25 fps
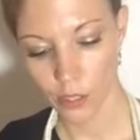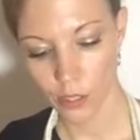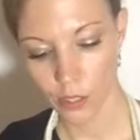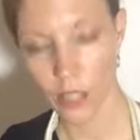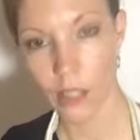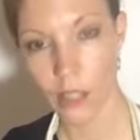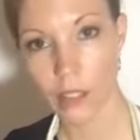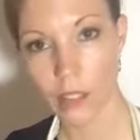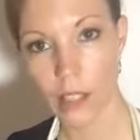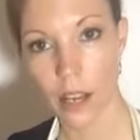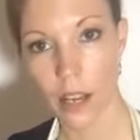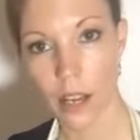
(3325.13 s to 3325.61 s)

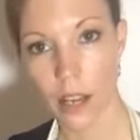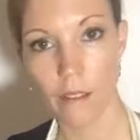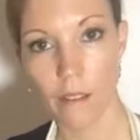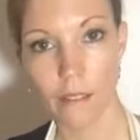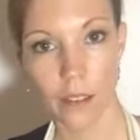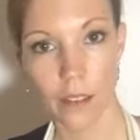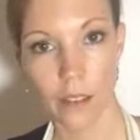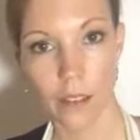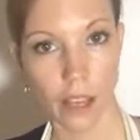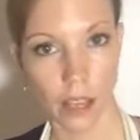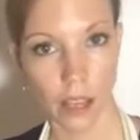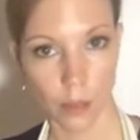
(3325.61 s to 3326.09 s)
and stuff
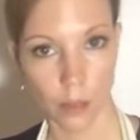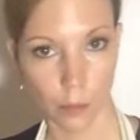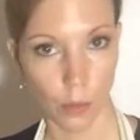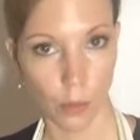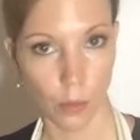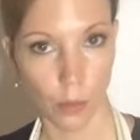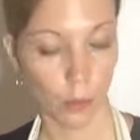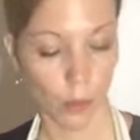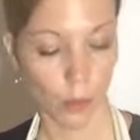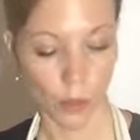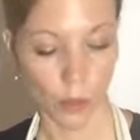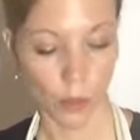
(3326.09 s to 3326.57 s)
and put
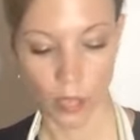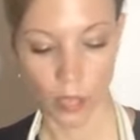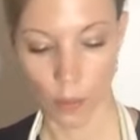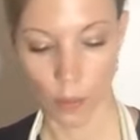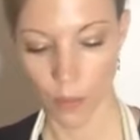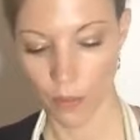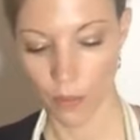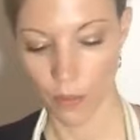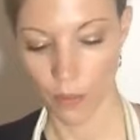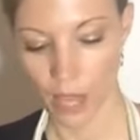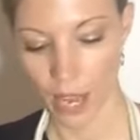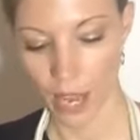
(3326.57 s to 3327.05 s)
them on top
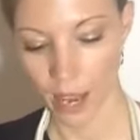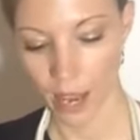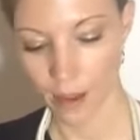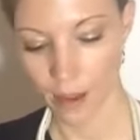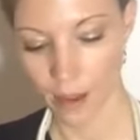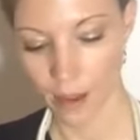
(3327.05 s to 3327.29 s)
of that.